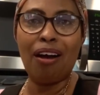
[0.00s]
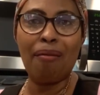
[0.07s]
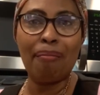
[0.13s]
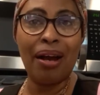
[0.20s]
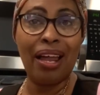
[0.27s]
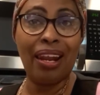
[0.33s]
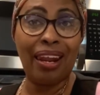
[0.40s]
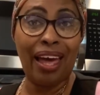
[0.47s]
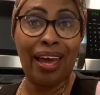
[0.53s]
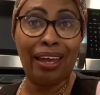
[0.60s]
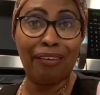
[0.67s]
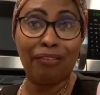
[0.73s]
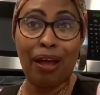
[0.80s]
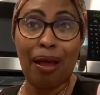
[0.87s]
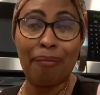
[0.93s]
of my
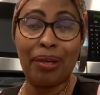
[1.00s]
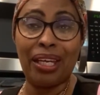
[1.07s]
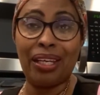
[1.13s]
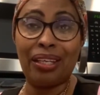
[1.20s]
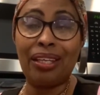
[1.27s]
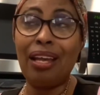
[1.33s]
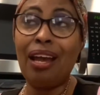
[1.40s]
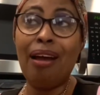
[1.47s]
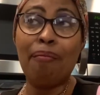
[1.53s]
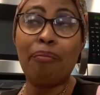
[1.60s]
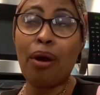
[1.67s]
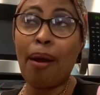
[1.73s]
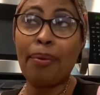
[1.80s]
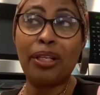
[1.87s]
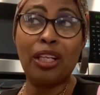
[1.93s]
life. I mean,
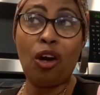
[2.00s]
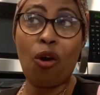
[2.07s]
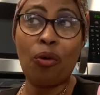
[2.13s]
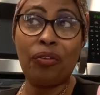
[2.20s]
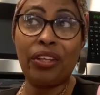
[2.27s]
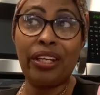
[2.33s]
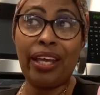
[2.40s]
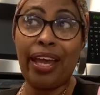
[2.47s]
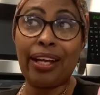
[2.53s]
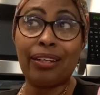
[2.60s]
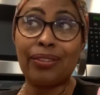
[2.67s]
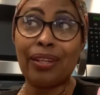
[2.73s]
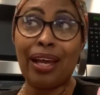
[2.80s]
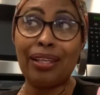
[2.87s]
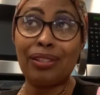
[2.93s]
probably longer than that
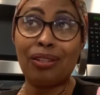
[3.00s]
because I